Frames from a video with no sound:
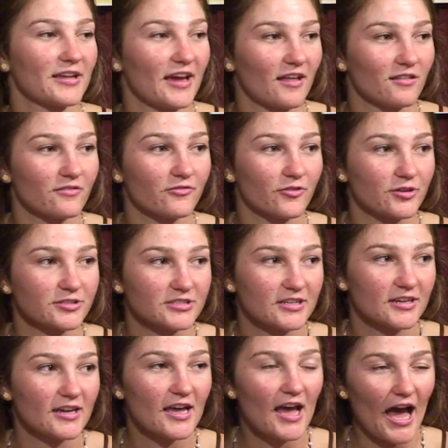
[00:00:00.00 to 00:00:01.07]
California.
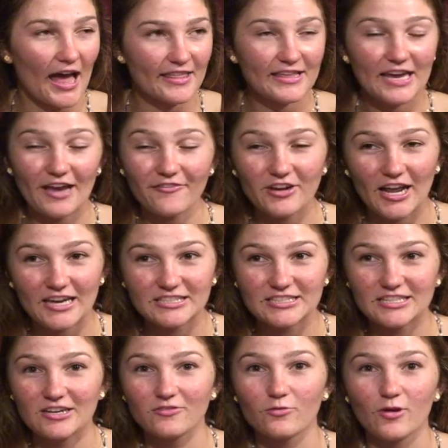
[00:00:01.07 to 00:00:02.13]
I think I have an
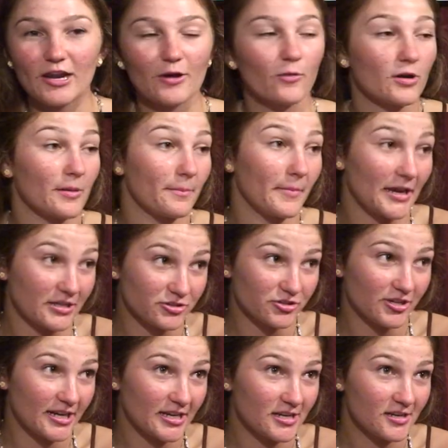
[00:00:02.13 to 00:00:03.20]
idea of what I want to major
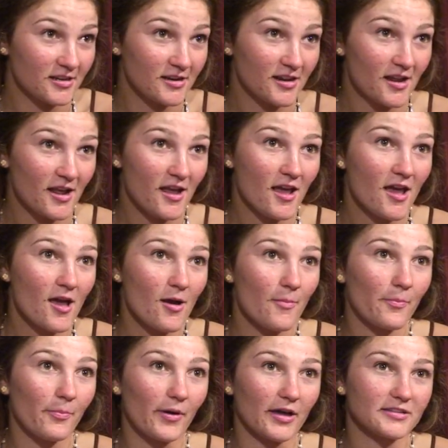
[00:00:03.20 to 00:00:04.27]
in,
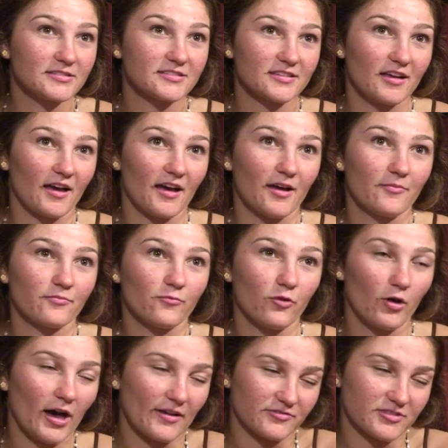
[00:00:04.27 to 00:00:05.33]
but we'll
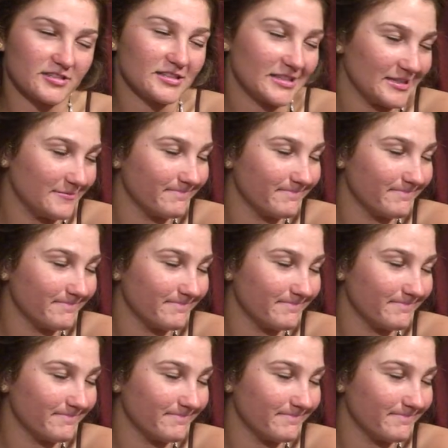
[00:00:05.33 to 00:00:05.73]
have to see.